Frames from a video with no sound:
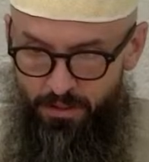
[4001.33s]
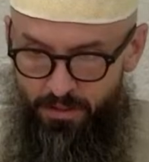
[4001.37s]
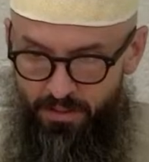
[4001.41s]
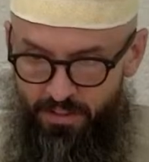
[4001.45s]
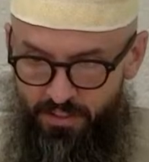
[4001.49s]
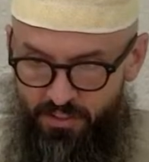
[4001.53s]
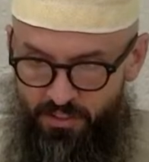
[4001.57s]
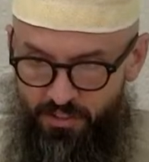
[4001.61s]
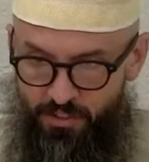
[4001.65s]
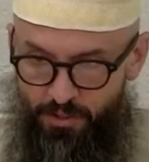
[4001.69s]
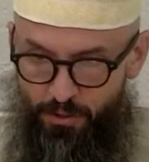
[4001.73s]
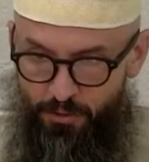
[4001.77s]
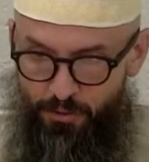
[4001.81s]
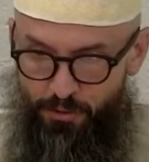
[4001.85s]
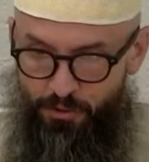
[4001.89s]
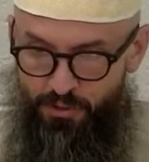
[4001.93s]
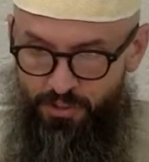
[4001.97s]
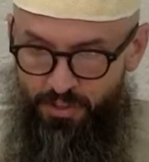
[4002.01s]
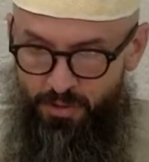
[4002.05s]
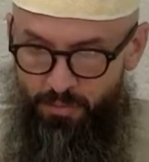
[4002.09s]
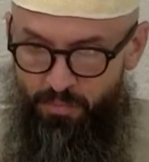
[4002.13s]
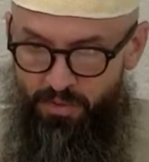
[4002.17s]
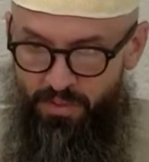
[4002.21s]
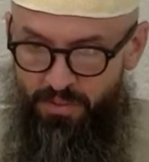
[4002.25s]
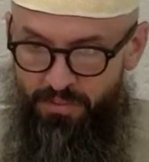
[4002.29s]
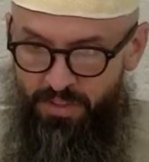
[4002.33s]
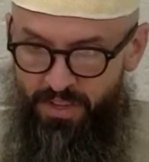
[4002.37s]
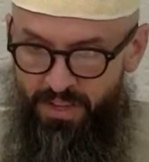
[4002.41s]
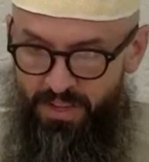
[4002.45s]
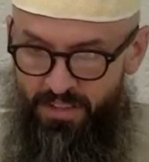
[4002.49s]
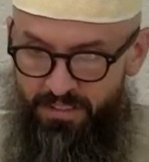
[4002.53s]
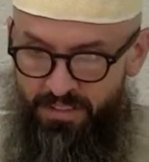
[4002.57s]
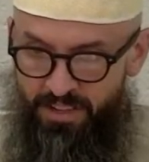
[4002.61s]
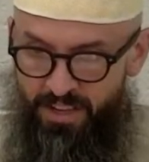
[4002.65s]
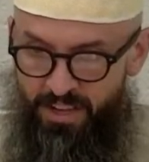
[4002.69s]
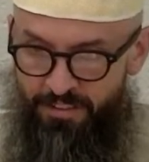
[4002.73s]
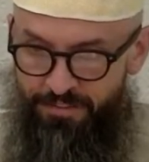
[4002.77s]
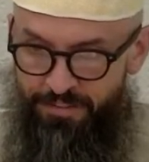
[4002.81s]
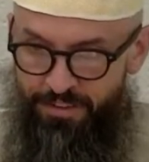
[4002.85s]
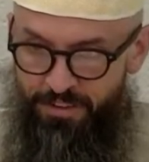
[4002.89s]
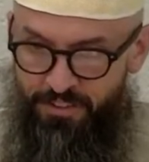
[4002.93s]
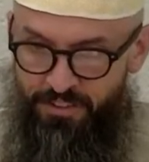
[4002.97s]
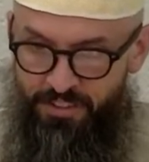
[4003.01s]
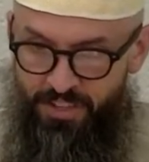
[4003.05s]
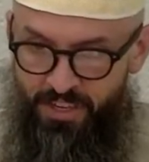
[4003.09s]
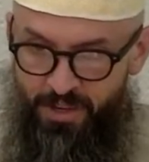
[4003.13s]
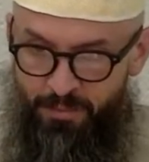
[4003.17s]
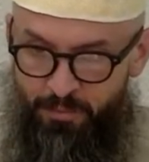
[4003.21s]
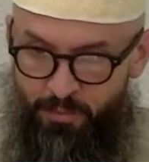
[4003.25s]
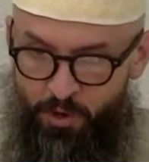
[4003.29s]
This is also something that Nafi
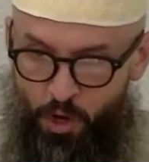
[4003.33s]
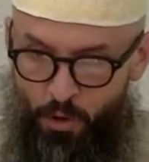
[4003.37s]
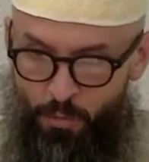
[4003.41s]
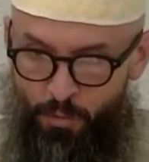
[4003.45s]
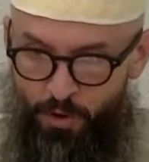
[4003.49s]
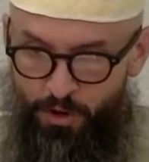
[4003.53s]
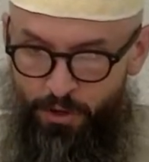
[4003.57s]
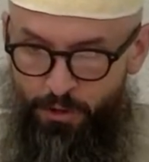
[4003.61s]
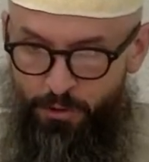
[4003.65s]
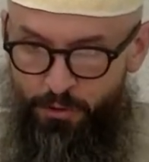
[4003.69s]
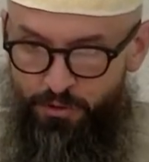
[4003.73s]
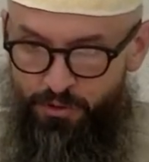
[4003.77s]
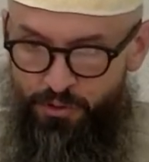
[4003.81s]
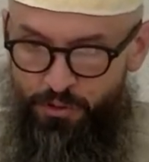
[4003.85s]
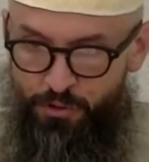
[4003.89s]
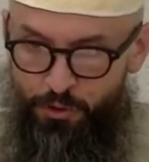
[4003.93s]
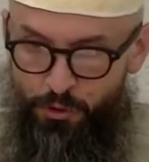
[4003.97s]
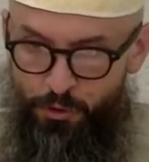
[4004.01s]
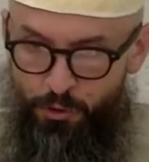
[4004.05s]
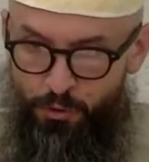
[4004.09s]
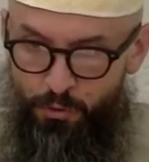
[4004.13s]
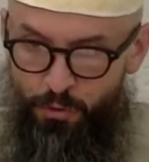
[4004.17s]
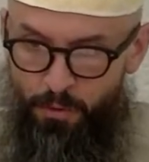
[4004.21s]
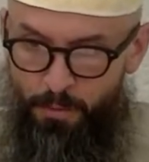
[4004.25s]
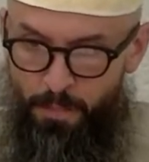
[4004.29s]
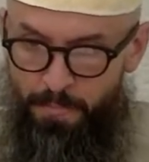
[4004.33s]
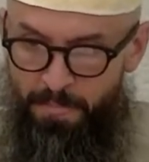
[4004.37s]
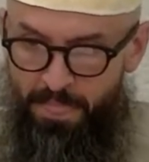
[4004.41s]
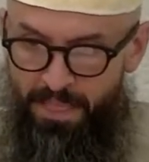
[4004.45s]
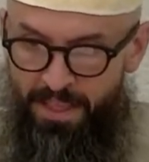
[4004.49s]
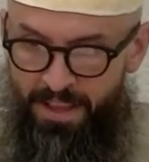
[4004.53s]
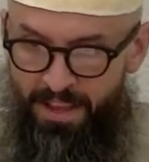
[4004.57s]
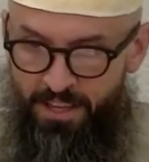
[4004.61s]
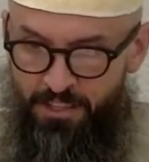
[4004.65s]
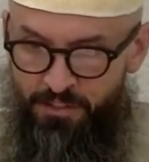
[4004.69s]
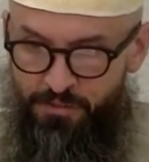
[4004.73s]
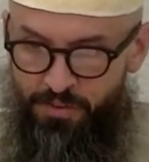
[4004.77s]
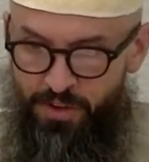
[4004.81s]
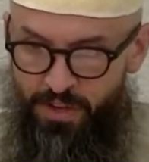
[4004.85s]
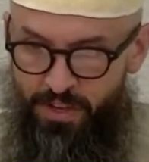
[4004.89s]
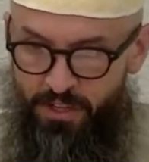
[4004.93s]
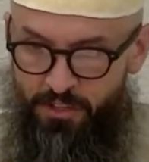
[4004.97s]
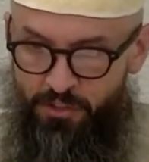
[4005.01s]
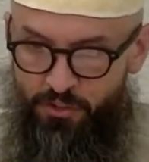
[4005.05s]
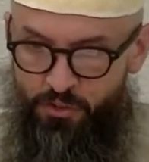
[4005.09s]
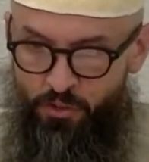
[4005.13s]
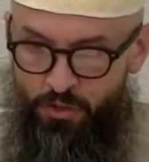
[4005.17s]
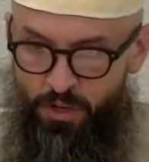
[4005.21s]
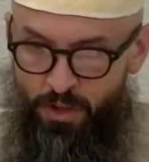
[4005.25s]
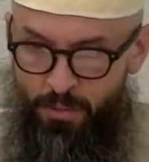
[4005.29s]
said Ibn Umar used to do, as found in
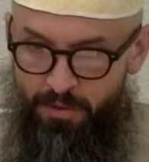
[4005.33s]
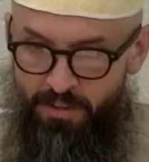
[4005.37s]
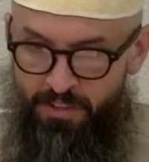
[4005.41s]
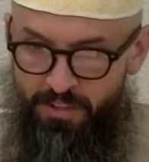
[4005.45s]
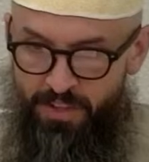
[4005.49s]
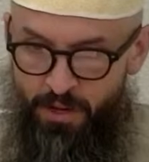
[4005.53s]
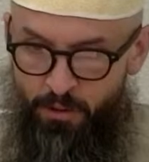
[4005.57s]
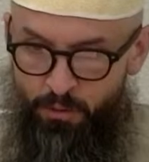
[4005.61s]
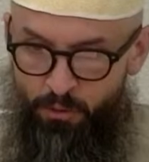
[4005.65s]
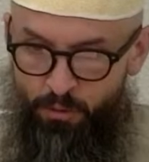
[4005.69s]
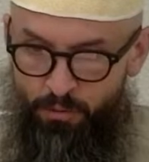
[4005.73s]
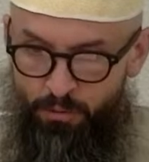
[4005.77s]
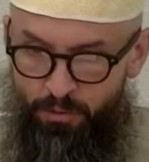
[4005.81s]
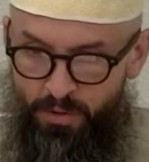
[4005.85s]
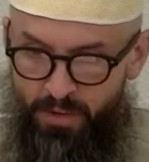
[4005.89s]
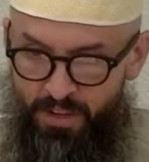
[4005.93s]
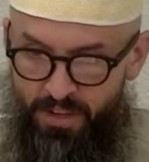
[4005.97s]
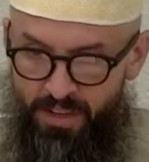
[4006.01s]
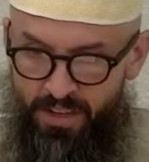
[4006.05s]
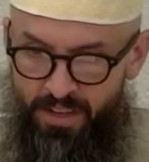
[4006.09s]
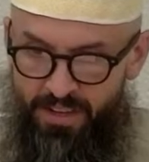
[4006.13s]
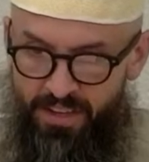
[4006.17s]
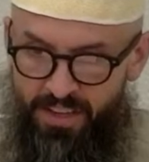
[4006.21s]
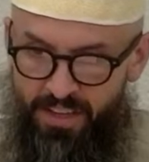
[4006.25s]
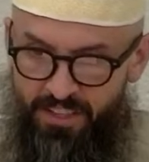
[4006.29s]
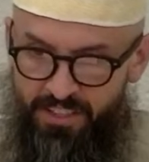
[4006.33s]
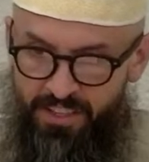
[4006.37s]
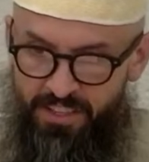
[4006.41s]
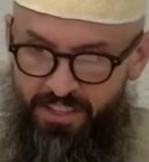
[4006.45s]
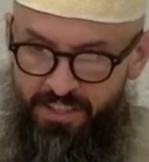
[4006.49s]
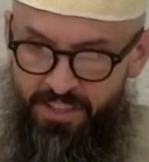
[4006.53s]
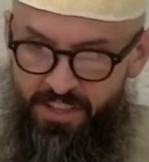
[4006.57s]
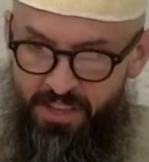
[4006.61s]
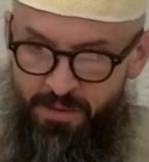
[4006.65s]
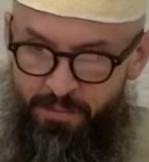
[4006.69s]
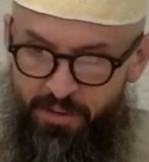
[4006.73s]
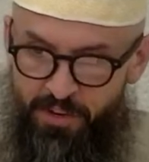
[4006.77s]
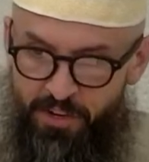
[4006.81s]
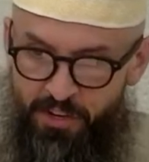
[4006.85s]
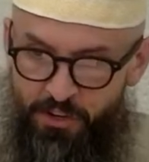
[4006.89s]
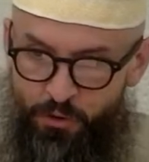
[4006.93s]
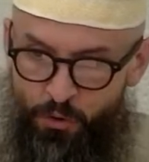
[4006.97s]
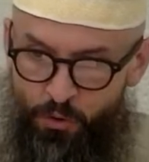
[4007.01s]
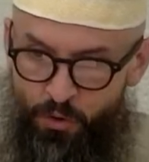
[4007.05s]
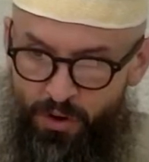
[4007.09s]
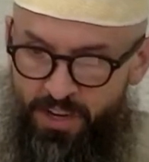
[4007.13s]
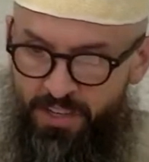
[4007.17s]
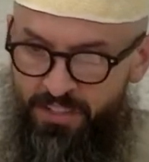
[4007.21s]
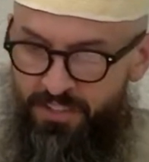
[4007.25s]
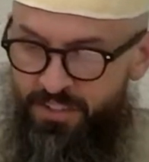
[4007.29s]
Sunnah Abi Dawud. Kissing the Yemeni
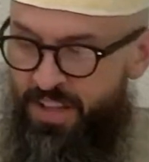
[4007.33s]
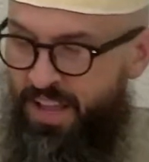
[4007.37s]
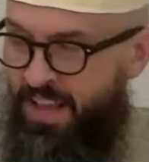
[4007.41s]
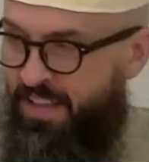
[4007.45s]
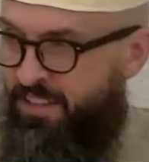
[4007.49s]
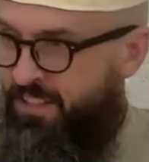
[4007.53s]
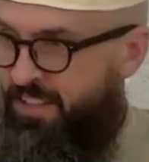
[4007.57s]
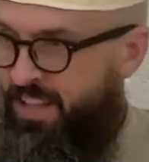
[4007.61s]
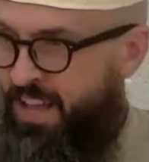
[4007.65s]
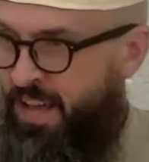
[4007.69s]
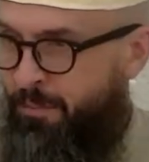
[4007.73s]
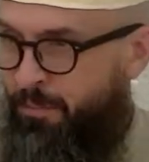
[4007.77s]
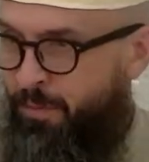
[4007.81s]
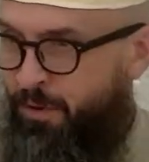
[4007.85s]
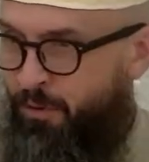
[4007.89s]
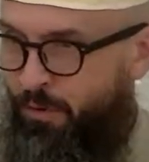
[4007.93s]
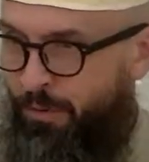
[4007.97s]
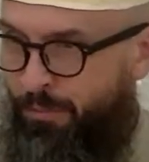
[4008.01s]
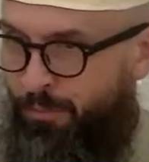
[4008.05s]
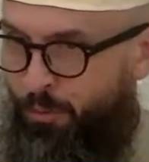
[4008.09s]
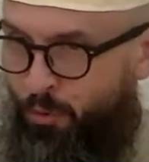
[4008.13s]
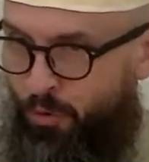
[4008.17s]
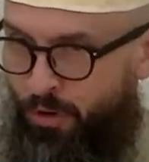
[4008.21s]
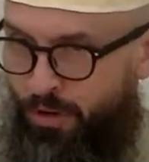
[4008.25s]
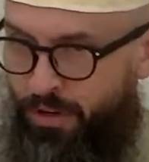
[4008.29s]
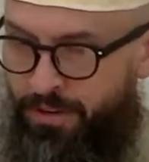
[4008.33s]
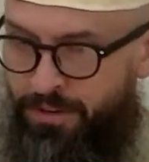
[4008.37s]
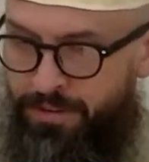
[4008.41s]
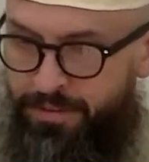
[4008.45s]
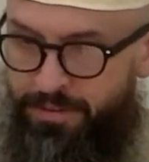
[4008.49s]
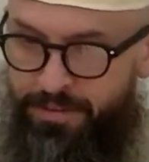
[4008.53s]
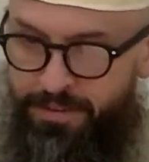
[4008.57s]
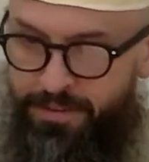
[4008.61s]
corner has not been reported.